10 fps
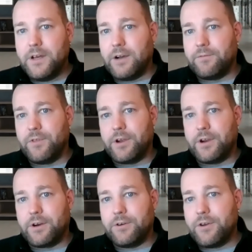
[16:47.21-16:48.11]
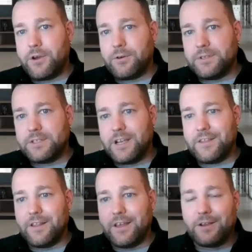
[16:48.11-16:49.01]
of their nodes, and
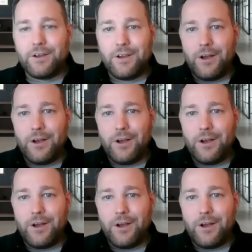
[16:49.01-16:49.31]
then like